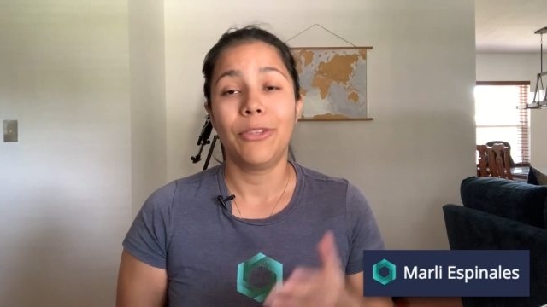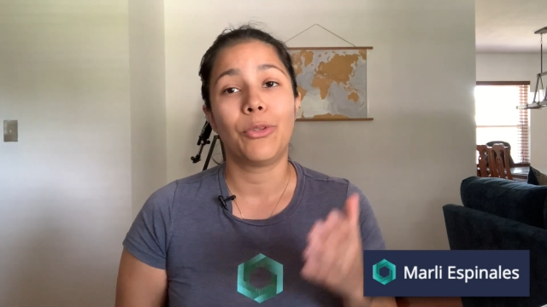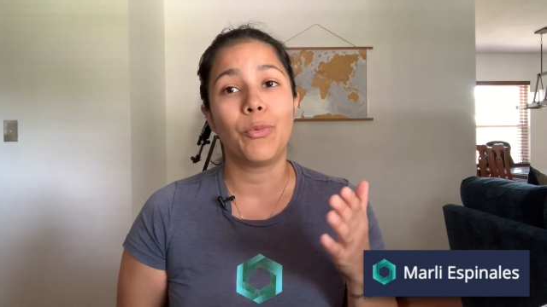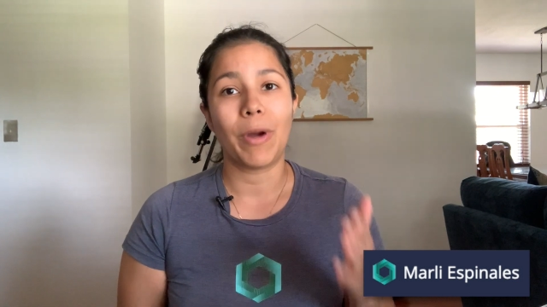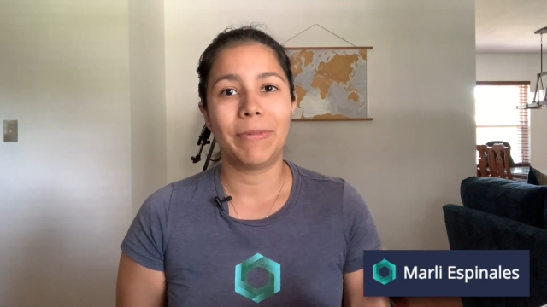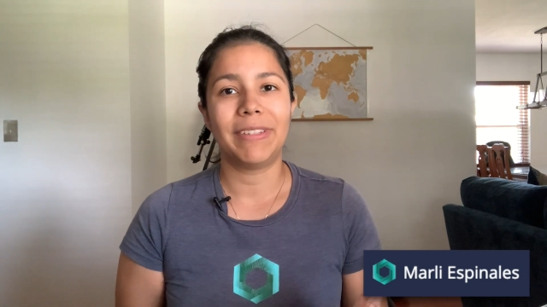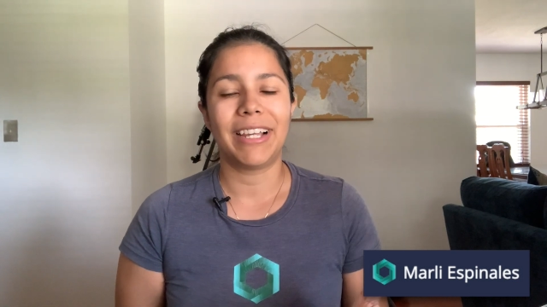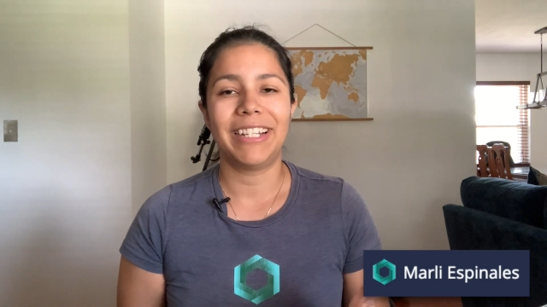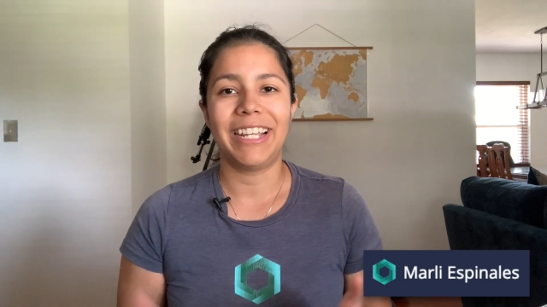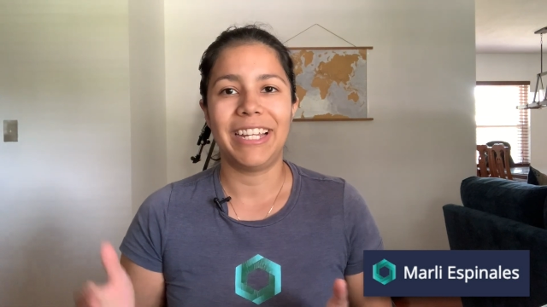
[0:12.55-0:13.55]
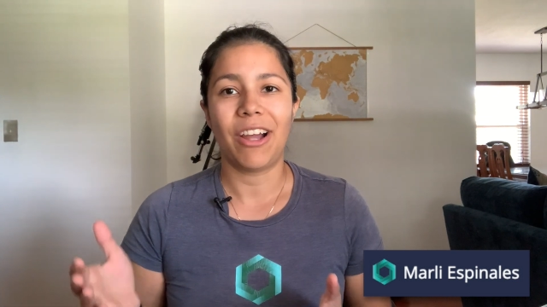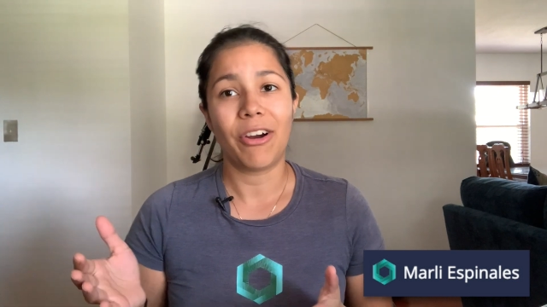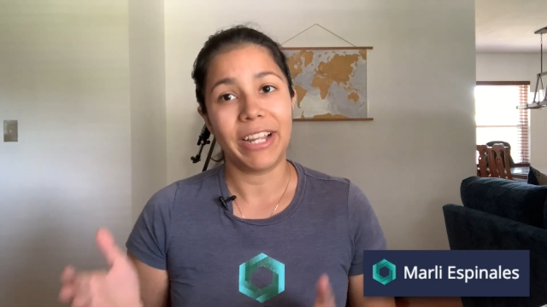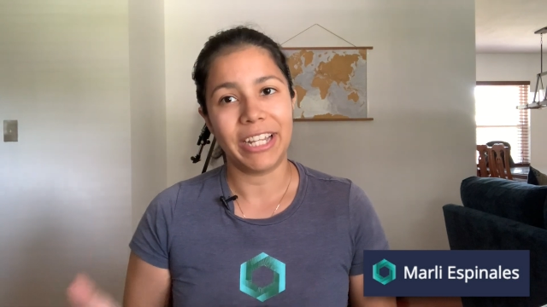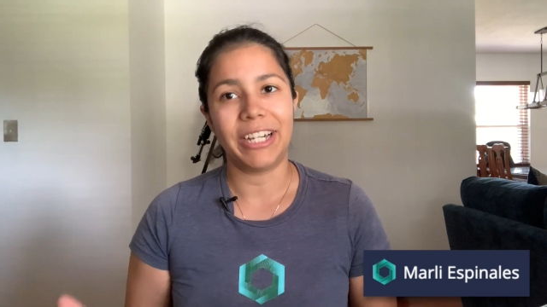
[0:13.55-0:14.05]
through web design and
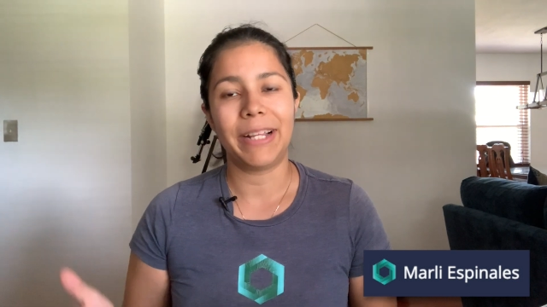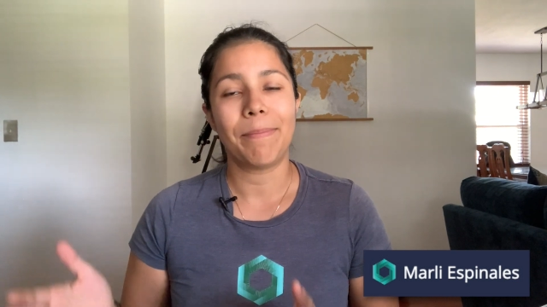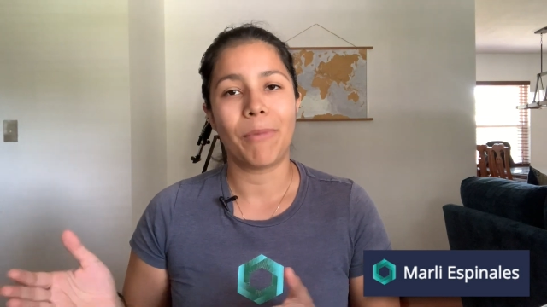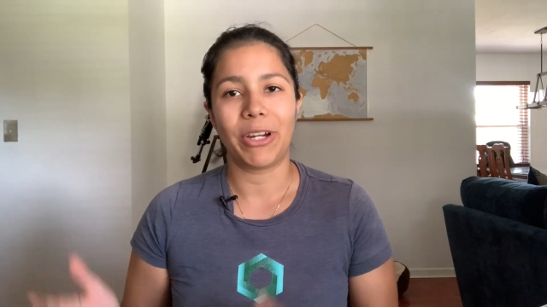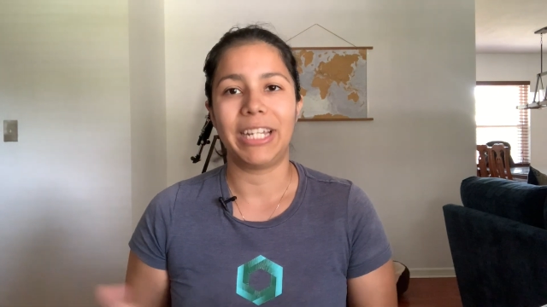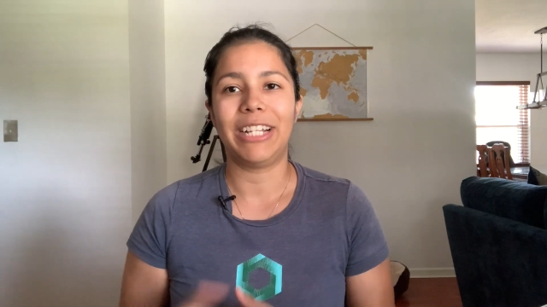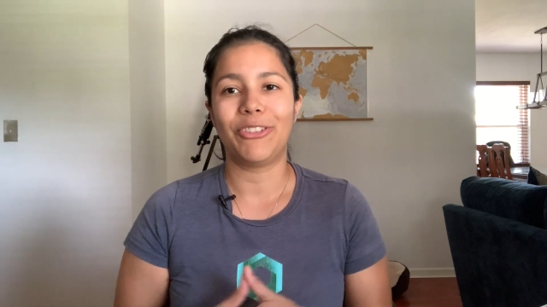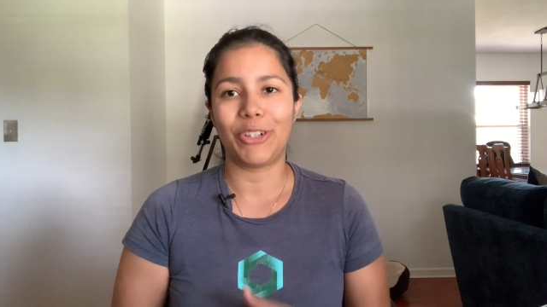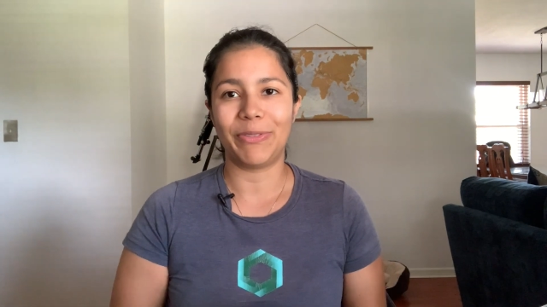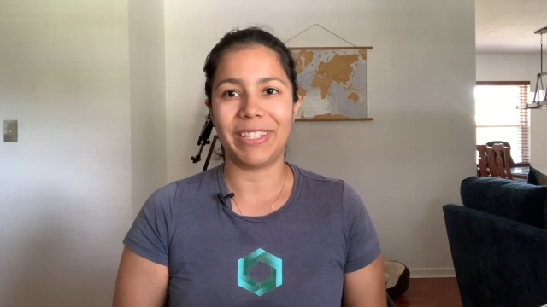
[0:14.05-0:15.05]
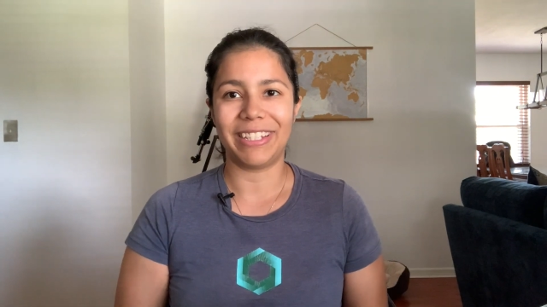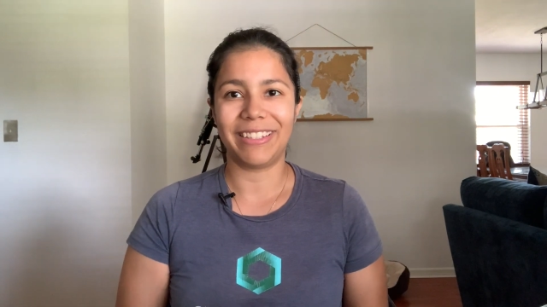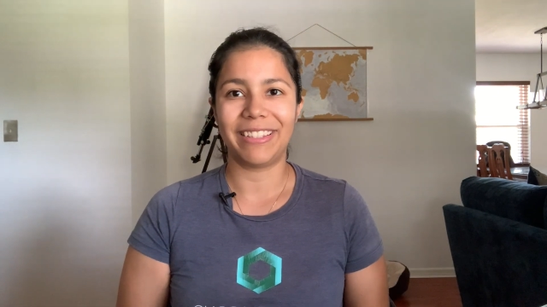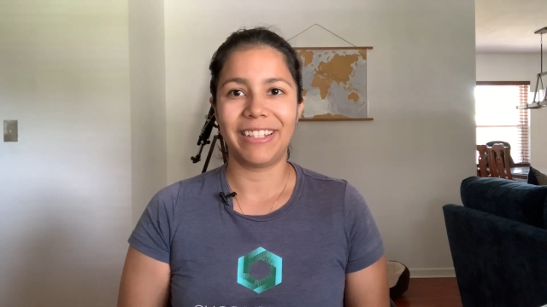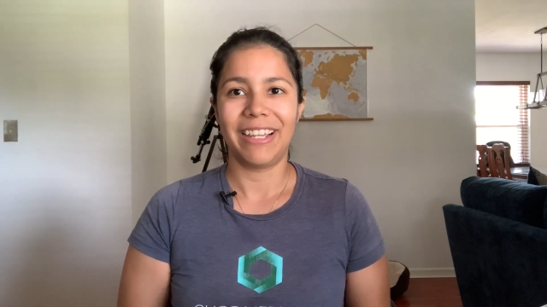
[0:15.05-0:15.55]
our internet marketing services.